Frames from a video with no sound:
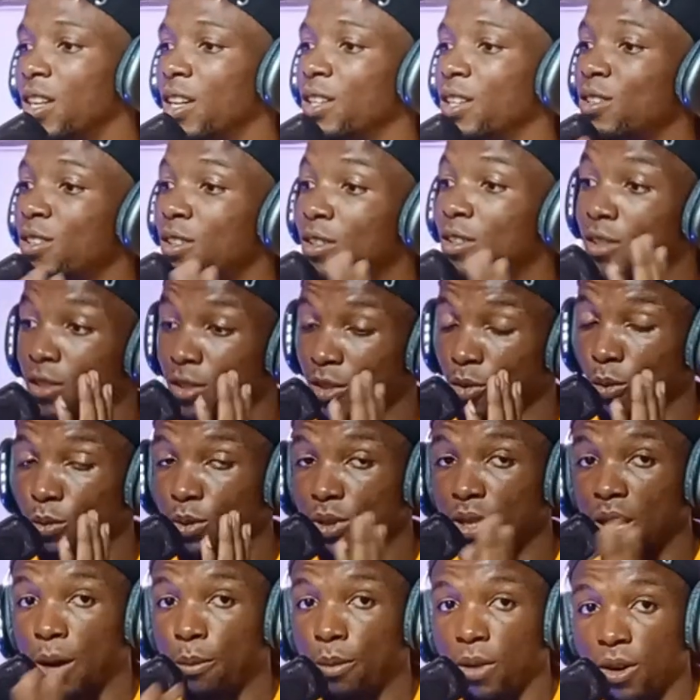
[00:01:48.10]
There's
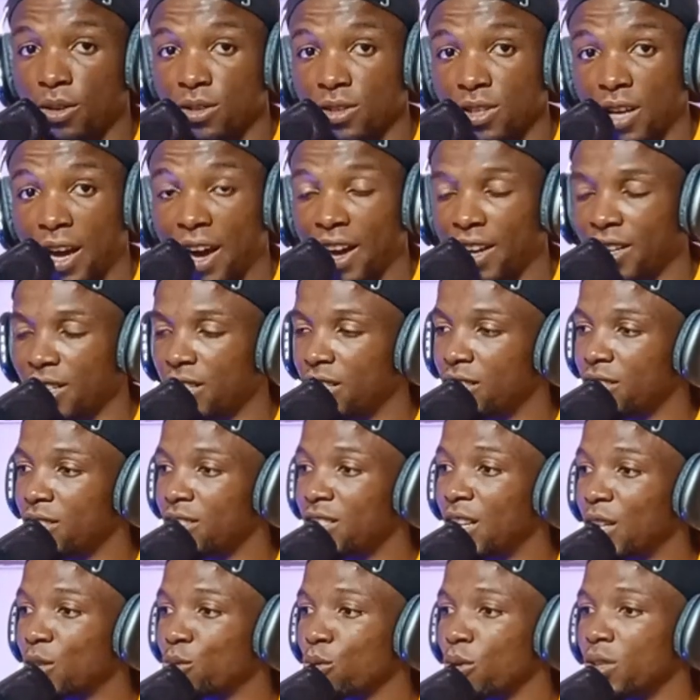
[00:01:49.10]
something about
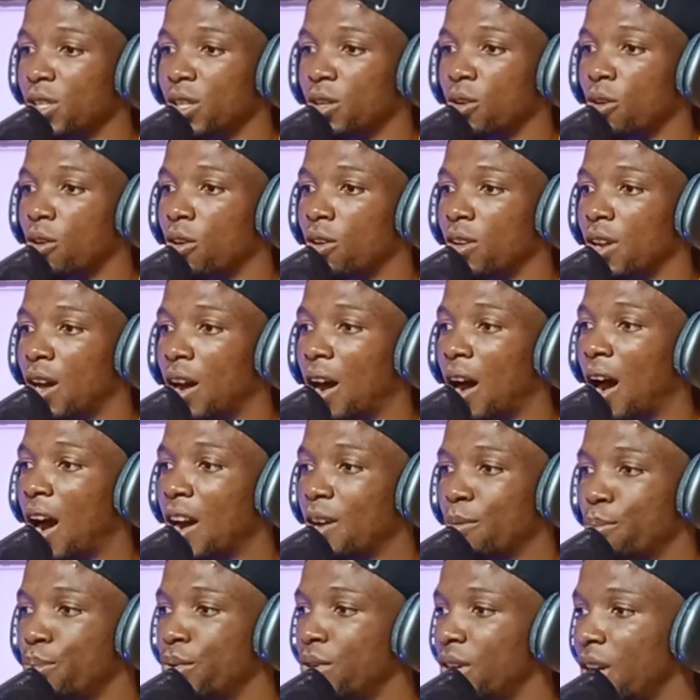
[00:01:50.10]
earning. There's what they call
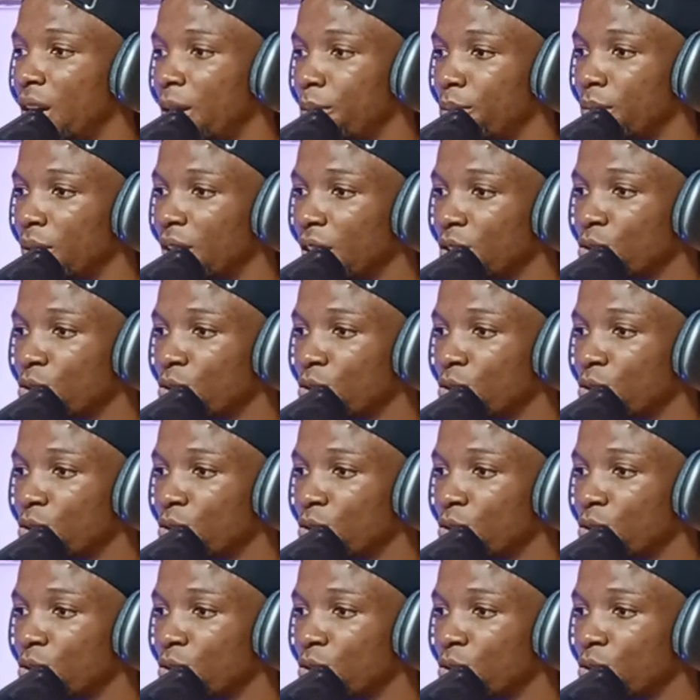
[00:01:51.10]
RPM.